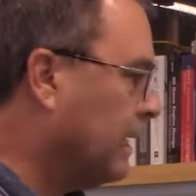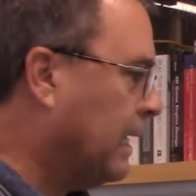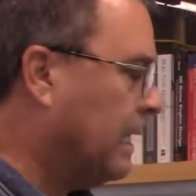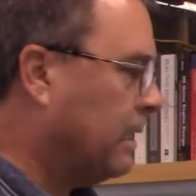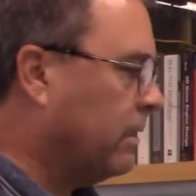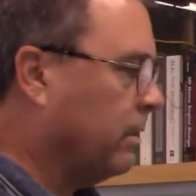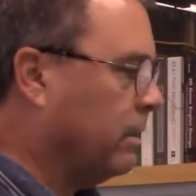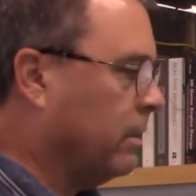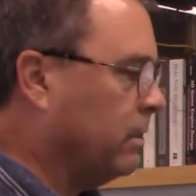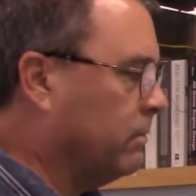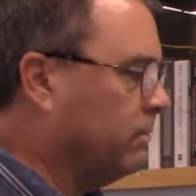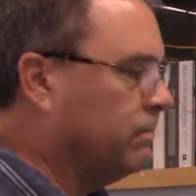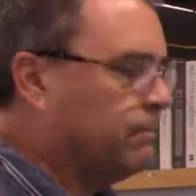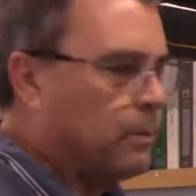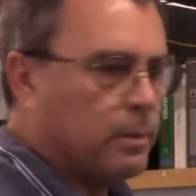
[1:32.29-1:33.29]
don't
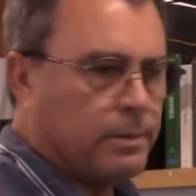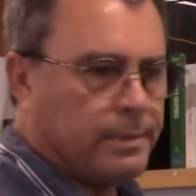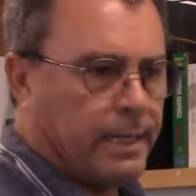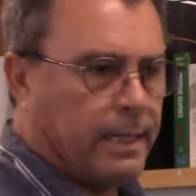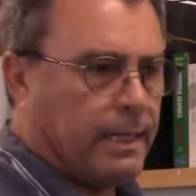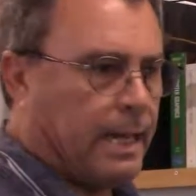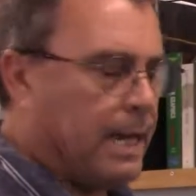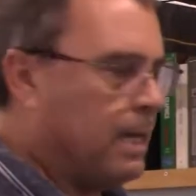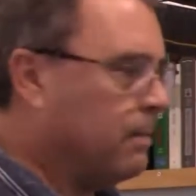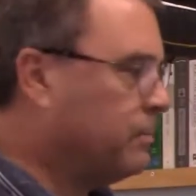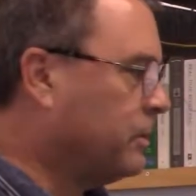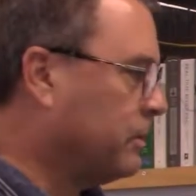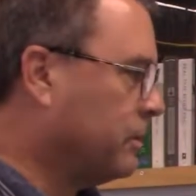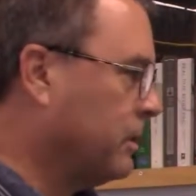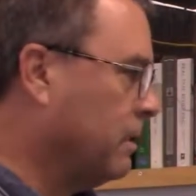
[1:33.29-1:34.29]
know, 14
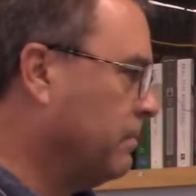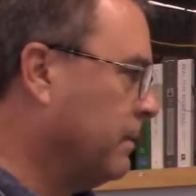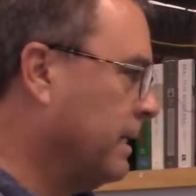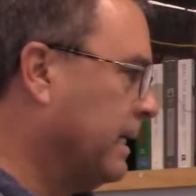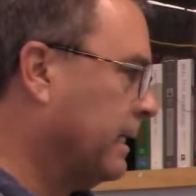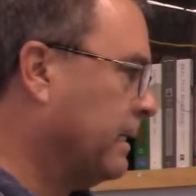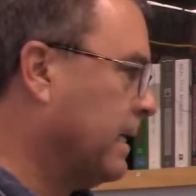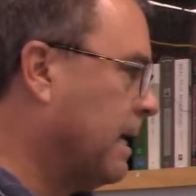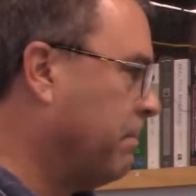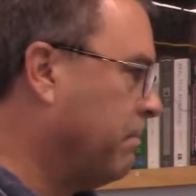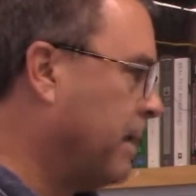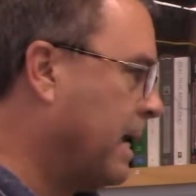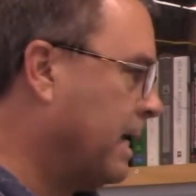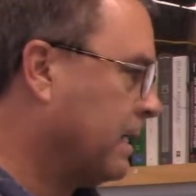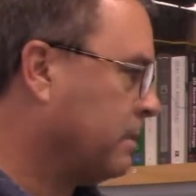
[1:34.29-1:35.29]
amps or something like that
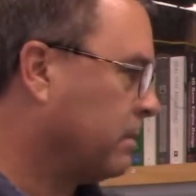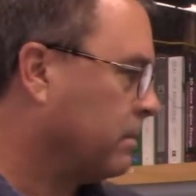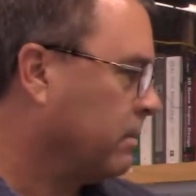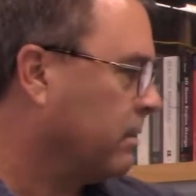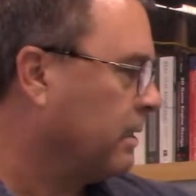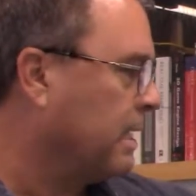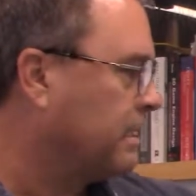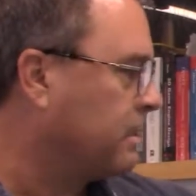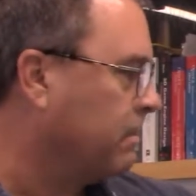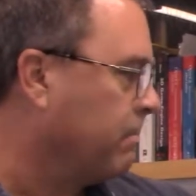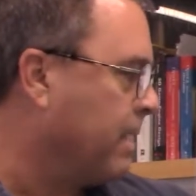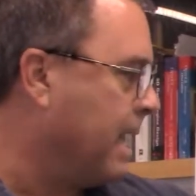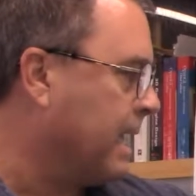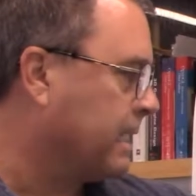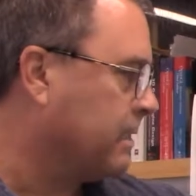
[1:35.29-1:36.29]
max, or that's the
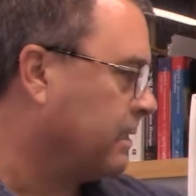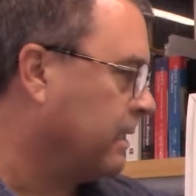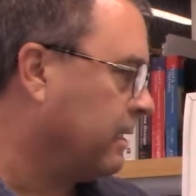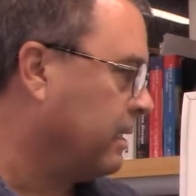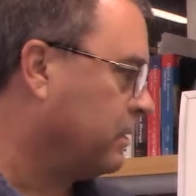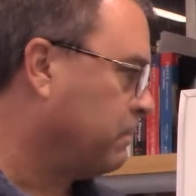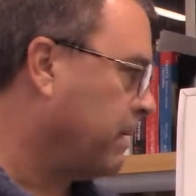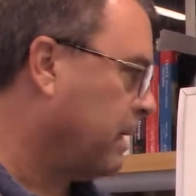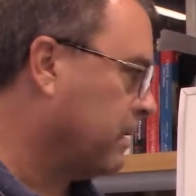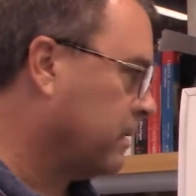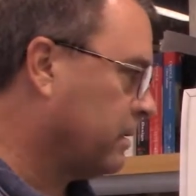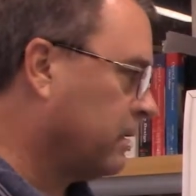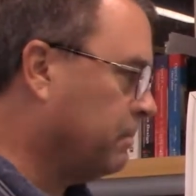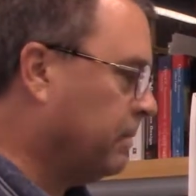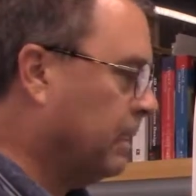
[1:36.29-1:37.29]
max that this power
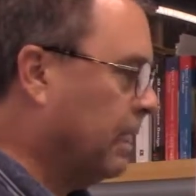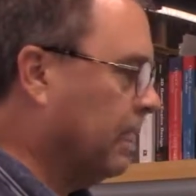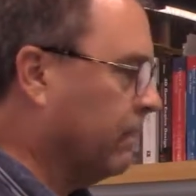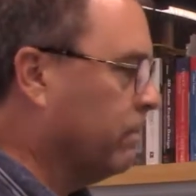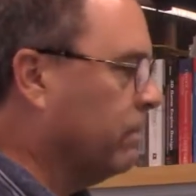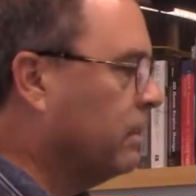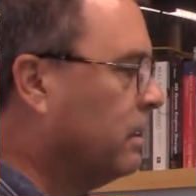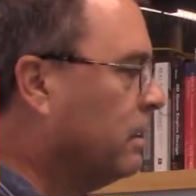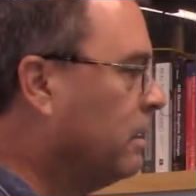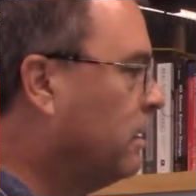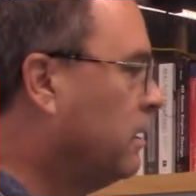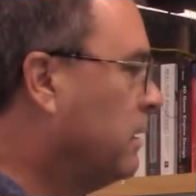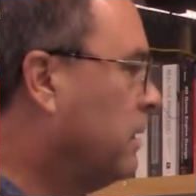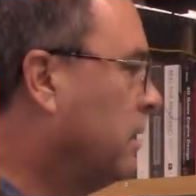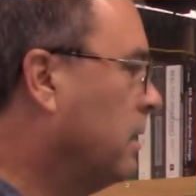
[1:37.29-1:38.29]
supply
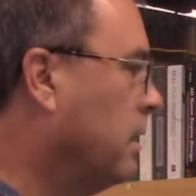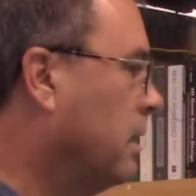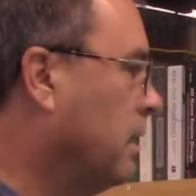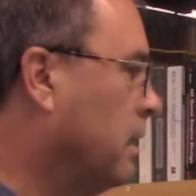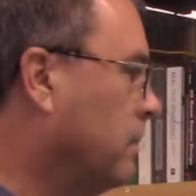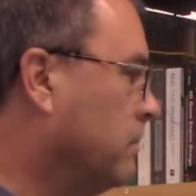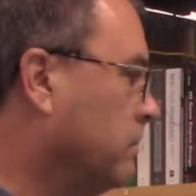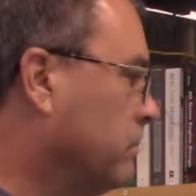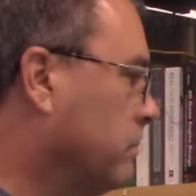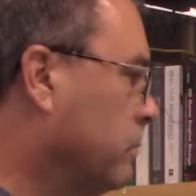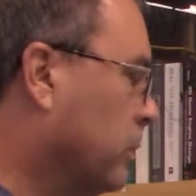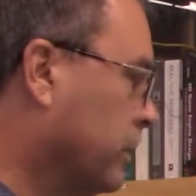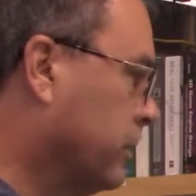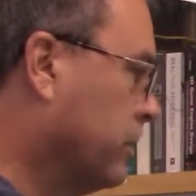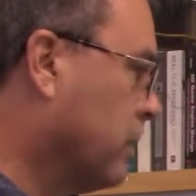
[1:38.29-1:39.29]

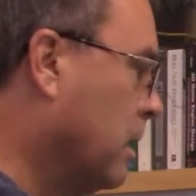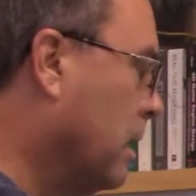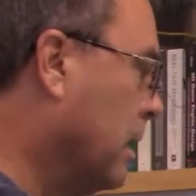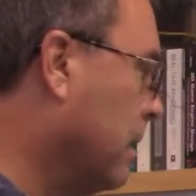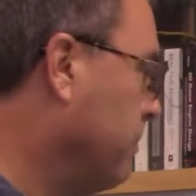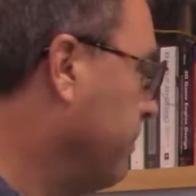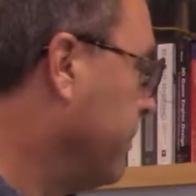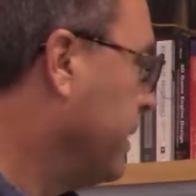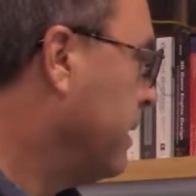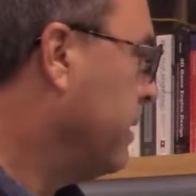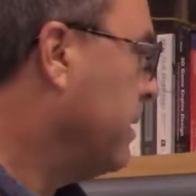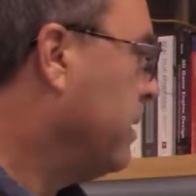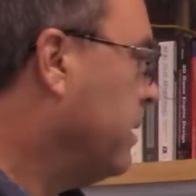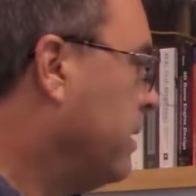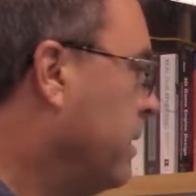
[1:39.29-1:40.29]
will draw.
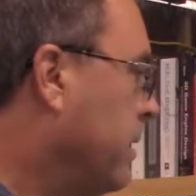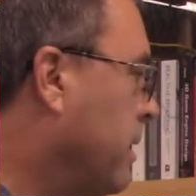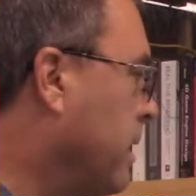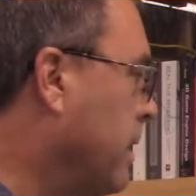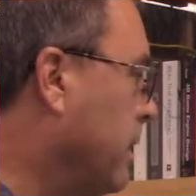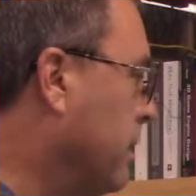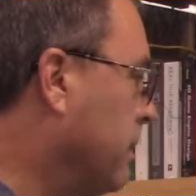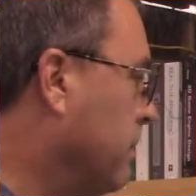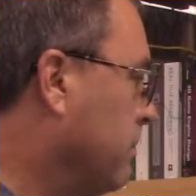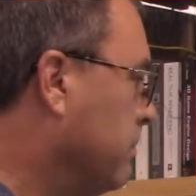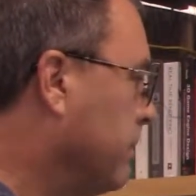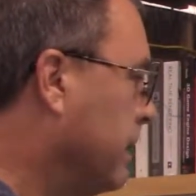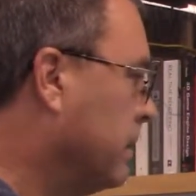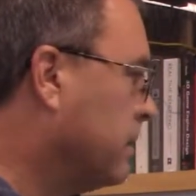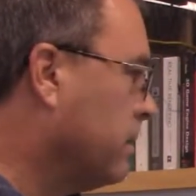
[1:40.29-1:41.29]
And
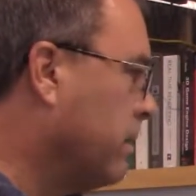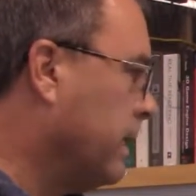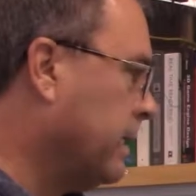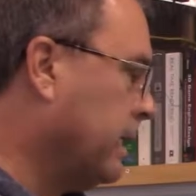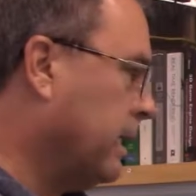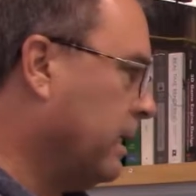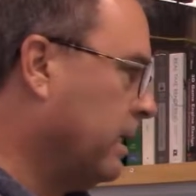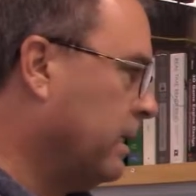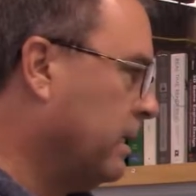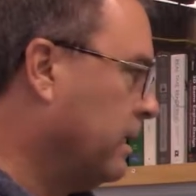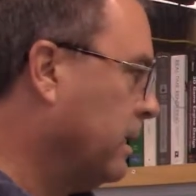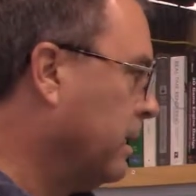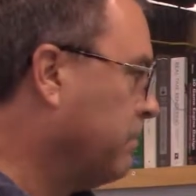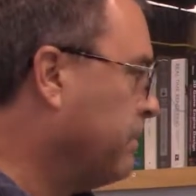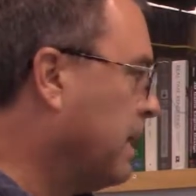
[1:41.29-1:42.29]
so I needed
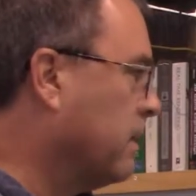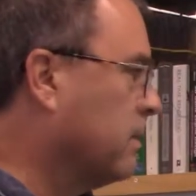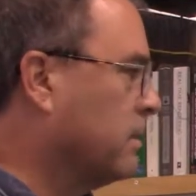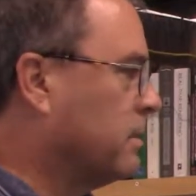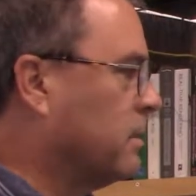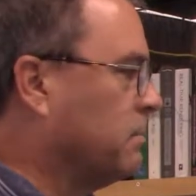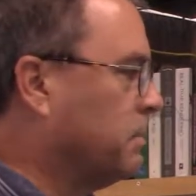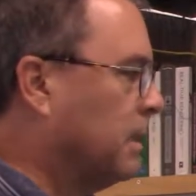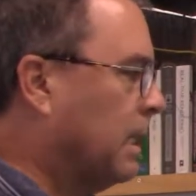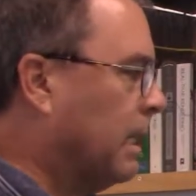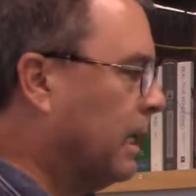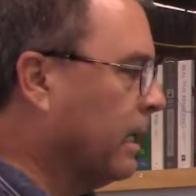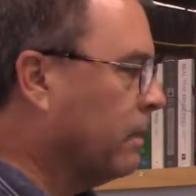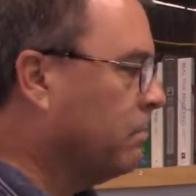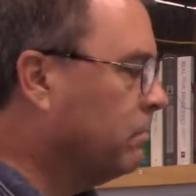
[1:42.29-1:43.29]
a power
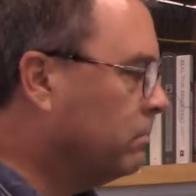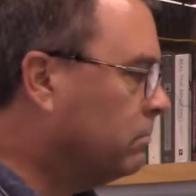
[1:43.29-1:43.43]
supply,